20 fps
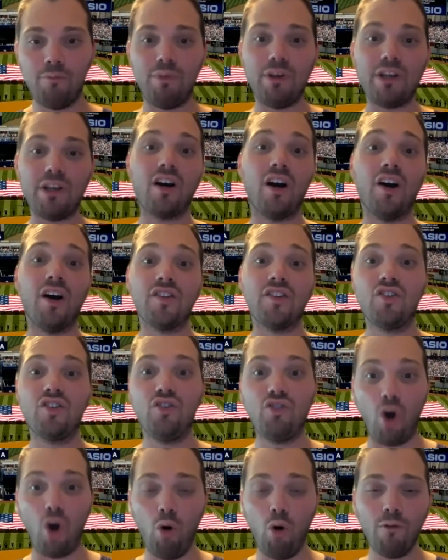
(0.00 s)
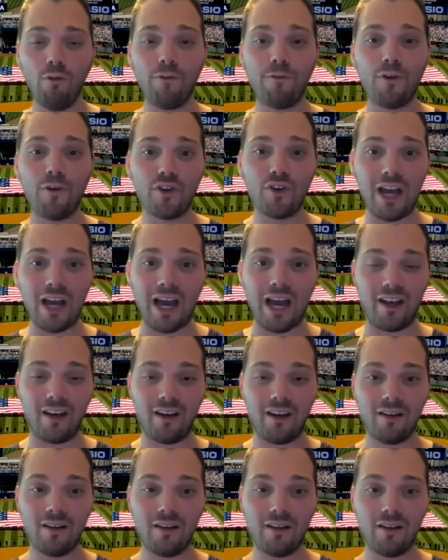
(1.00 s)
Because don't forget,
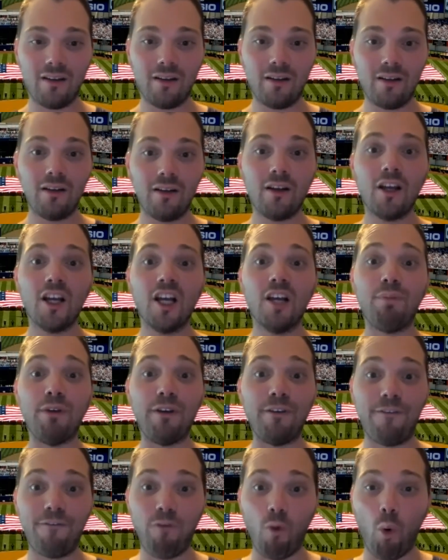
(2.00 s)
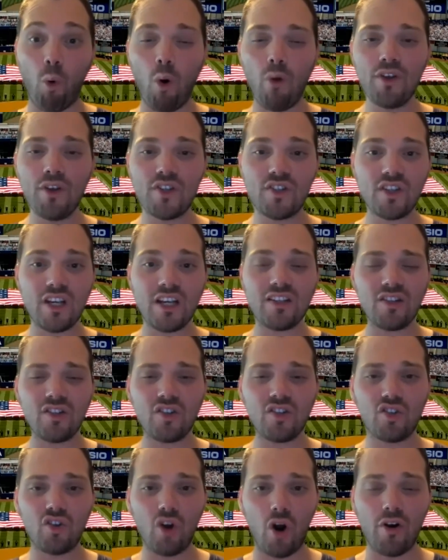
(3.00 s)
before the
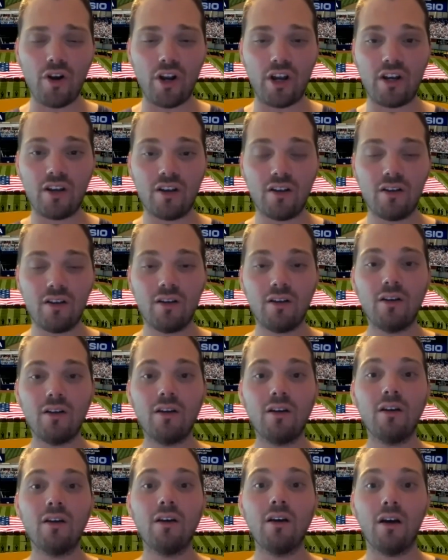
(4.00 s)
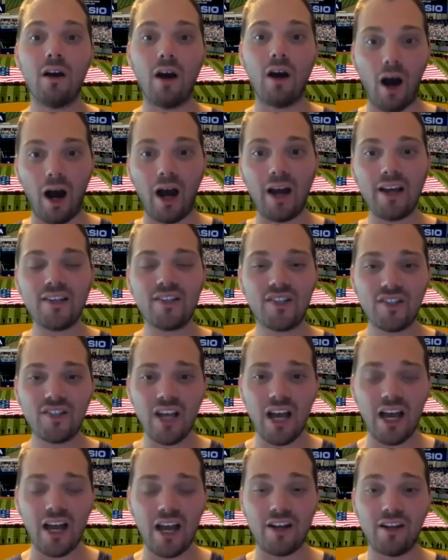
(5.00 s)
season started, I
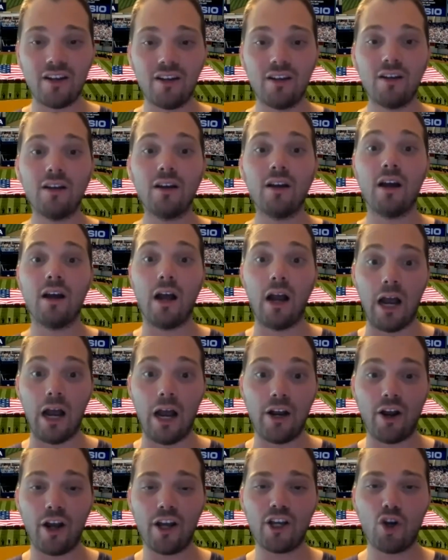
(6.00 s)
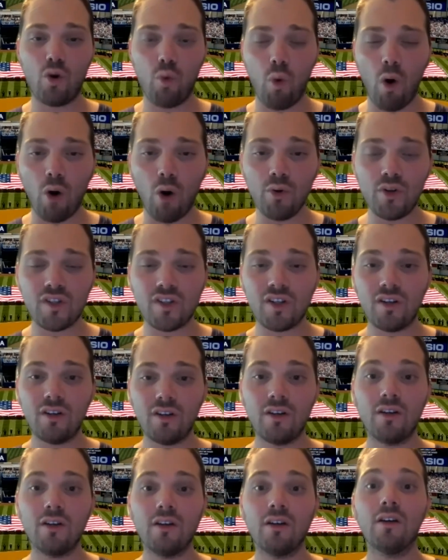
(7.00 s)
said, and I quote,
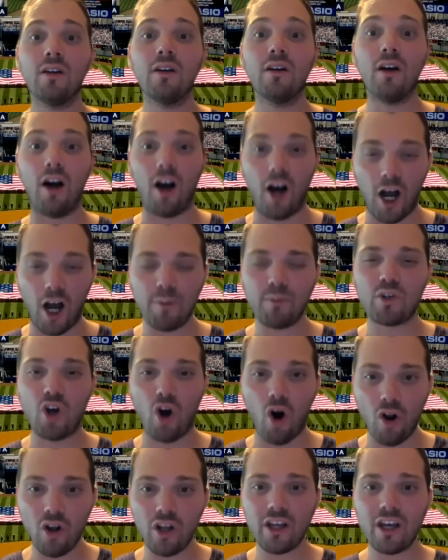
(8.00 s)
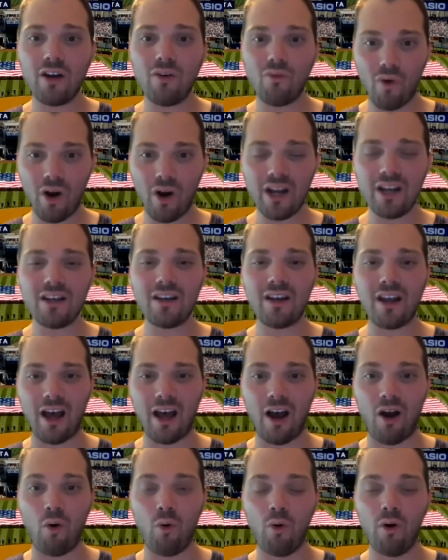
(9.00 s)
I'm calling it right
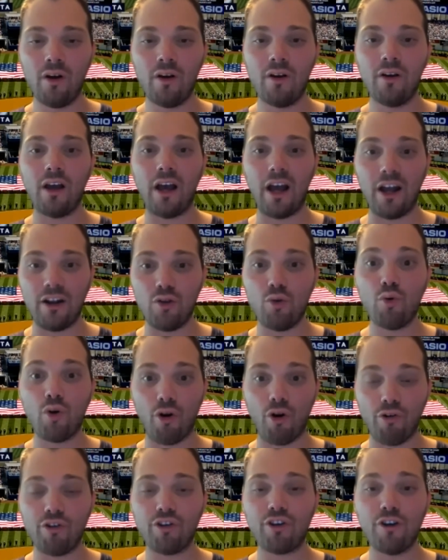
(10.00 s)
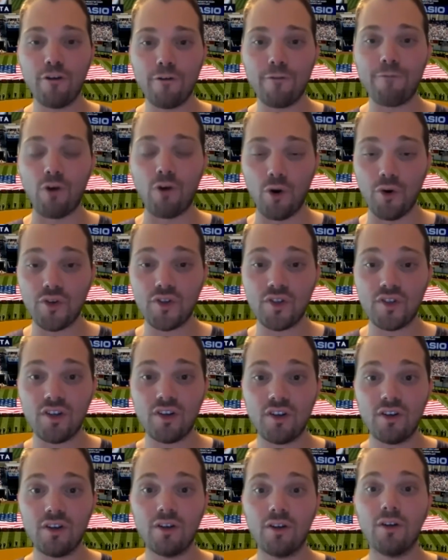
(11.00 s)
now, and you heard it here
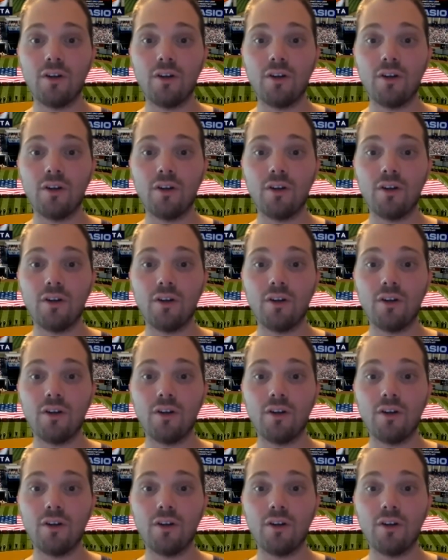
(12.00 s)
first,